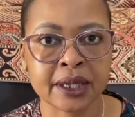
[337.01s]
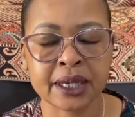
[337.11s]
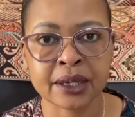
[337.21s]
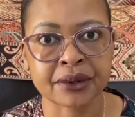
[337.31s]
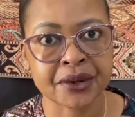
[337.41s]
a,
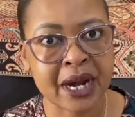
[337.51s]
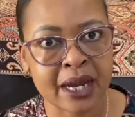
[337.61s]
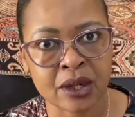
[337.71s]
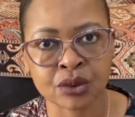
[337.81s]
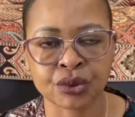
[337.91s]

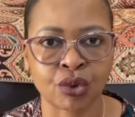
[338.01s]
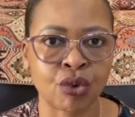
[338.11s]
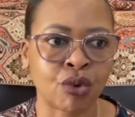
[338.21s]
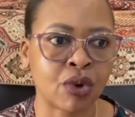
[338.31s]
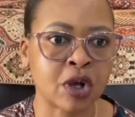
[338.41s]
crown
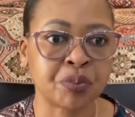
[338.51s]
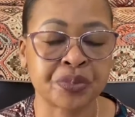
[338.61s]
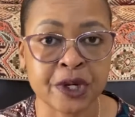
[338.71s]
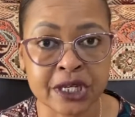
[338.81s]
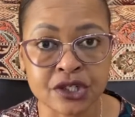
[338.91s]
or a
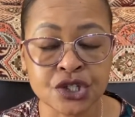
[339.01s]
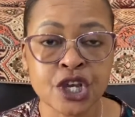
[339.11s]
bridge.